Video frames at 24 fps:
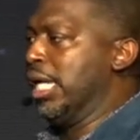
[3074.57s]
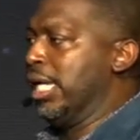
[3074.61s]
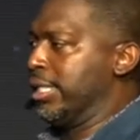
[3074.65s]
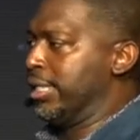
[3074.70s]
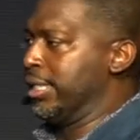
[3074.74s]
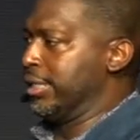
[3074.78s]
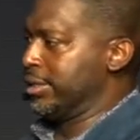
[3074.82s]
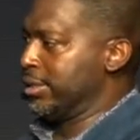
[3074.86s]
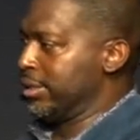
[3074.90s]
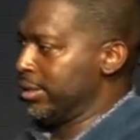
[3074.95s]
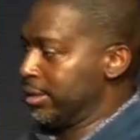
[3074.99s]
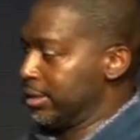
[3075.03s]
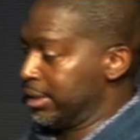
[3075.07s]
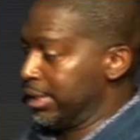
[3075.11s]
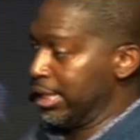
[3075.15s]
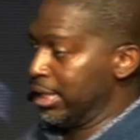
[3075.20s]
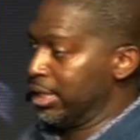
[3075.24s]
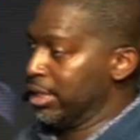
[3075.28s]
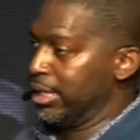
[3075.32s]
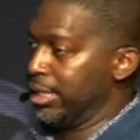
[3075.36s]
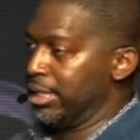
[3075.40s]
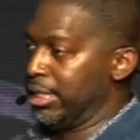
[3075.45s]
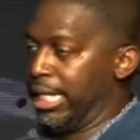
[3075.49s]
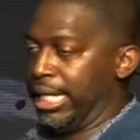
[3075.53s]
this is
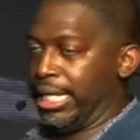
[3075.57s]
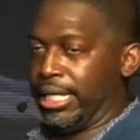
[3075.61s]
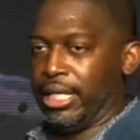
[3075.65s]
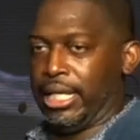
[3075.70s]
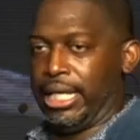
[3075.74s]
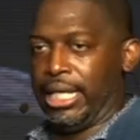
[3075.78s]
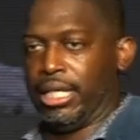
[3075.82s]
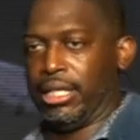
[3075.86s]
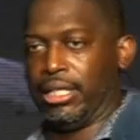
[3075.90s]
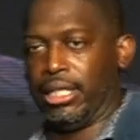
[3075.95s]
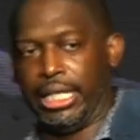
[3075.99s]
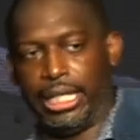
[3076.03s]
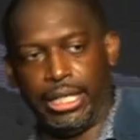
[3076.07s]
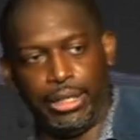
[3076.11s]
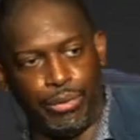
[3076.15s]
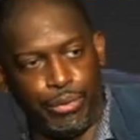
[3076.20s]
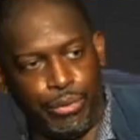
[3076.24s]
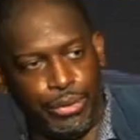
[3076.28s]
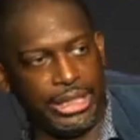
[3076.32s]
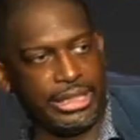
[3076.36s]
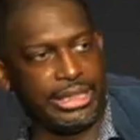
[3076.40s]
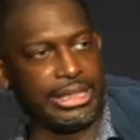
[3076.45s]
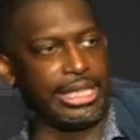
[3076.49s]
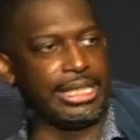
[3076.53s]
still in, in, in, in
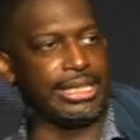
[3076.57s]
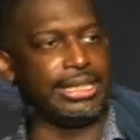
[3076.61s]
risky